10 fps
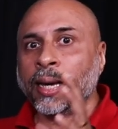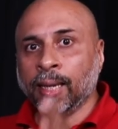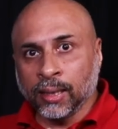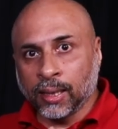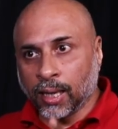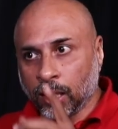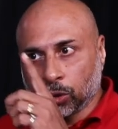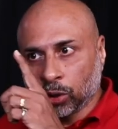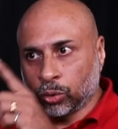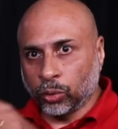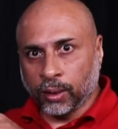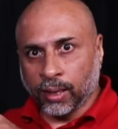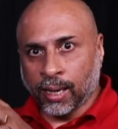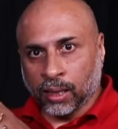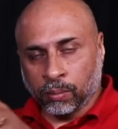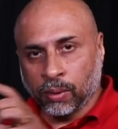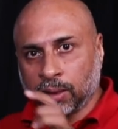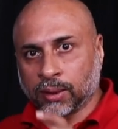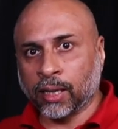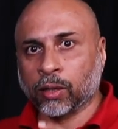in case you're shooting
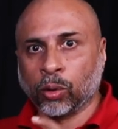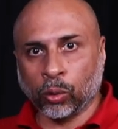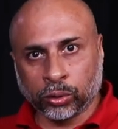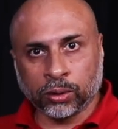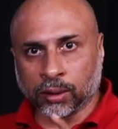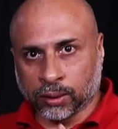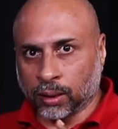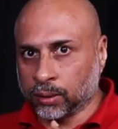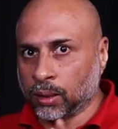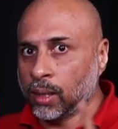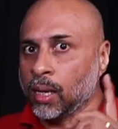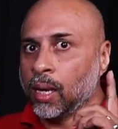animals at close distance.